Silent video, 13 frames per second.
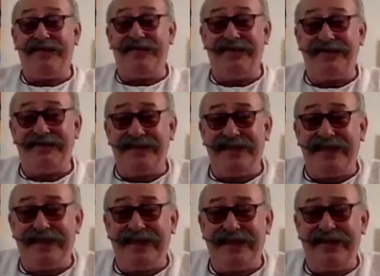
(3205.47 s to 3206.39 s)
I'd never seen
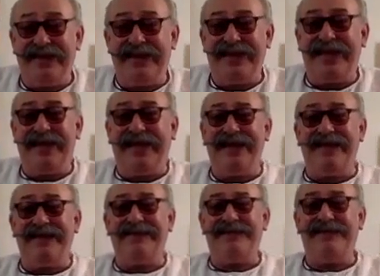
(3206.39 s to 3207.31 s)
anything like it in
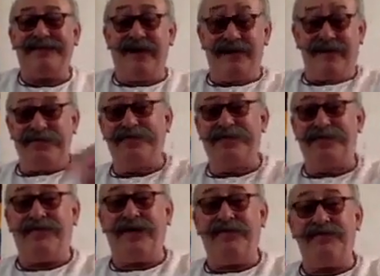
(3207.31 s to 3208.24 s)
England. And this guy was just
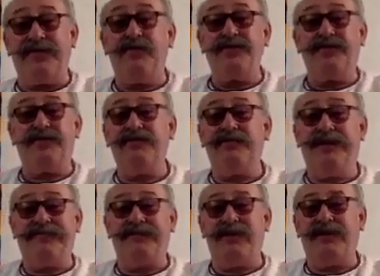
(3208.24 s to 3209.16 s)
coming out. I said, "Oh, excuse me,
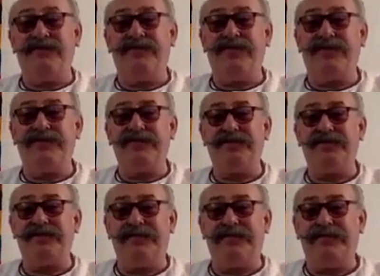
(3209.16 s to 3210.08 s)
I'm looking for the Krishna
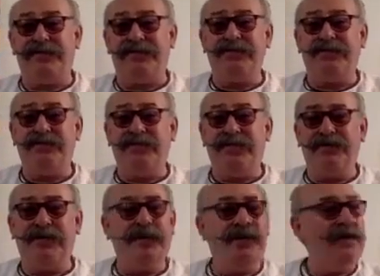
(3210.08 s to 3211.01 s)
temple.
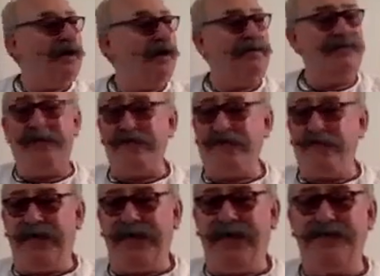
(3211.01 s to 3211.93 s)
It's meant to
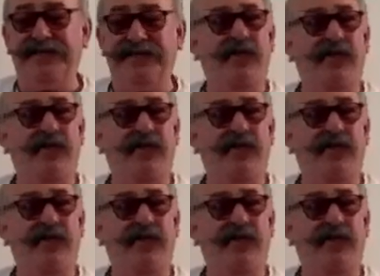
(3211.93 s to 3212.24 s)
be here." And she said,